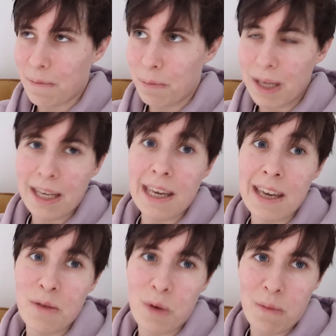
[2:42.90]
being
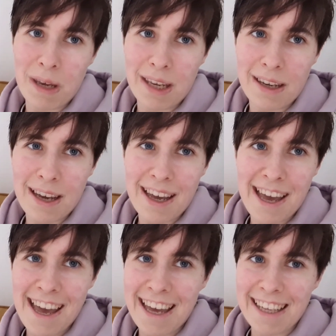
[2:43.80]
here with me
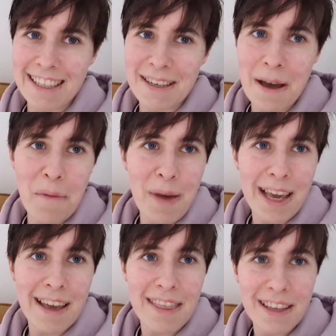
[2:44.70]
and
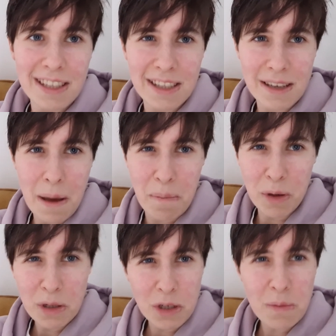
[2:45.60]
making this a
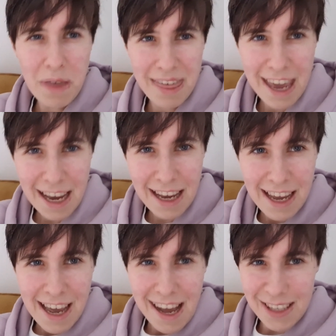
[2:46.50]
booktube thing
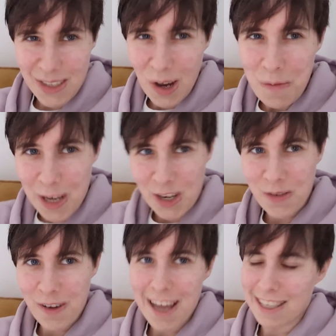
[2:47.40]
so much
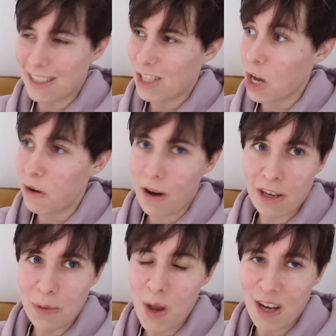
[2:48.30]
fun. So
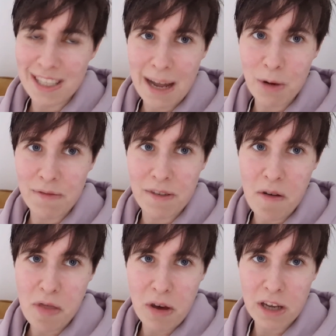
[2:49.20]
to be honest, I would have
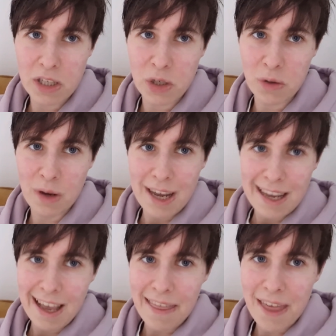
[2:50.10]
never thought to
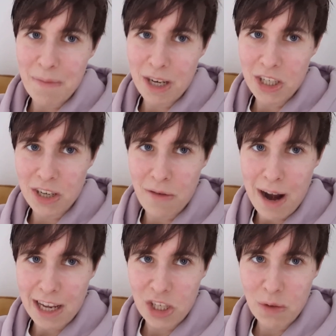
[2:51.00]
get that much
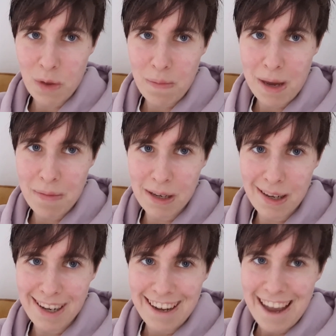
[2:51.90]
interaction with
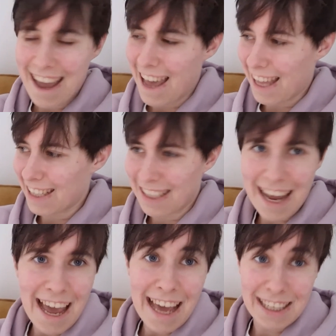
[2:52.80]
people, and
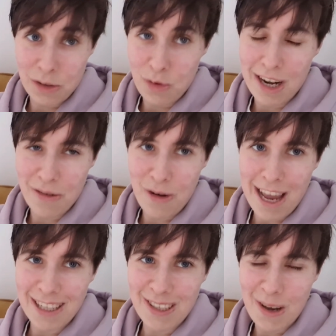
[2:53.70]
it's really
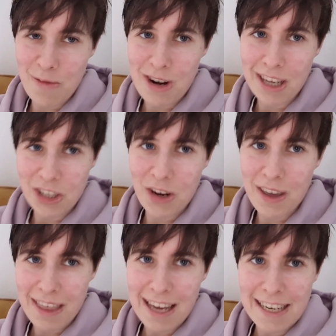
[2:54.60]
great, so I'm really
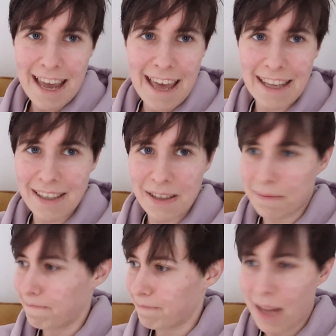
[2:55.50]
enjoying that.
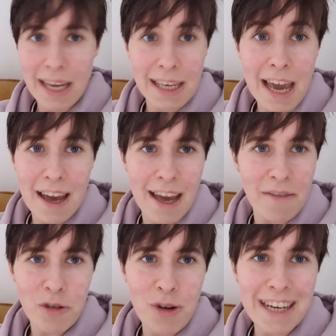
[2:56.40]
And yeah,
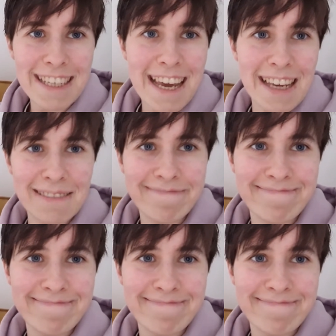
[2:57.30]
have a great day.